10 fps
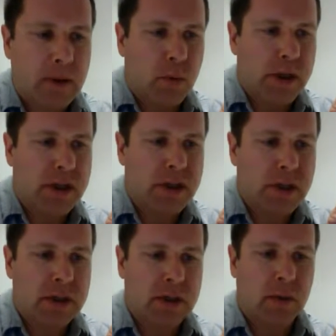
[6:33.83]
which
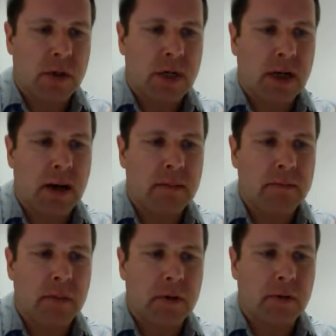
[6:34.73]
is going to
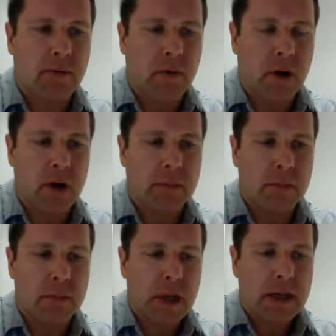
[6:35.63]
come
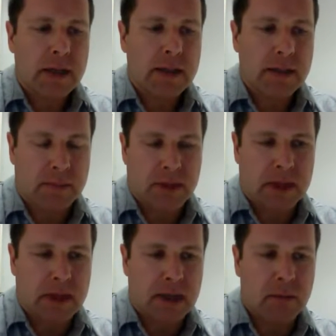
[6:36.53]
from
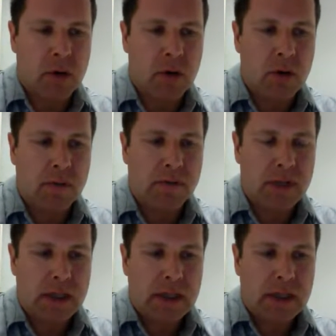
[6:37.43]
something that moved,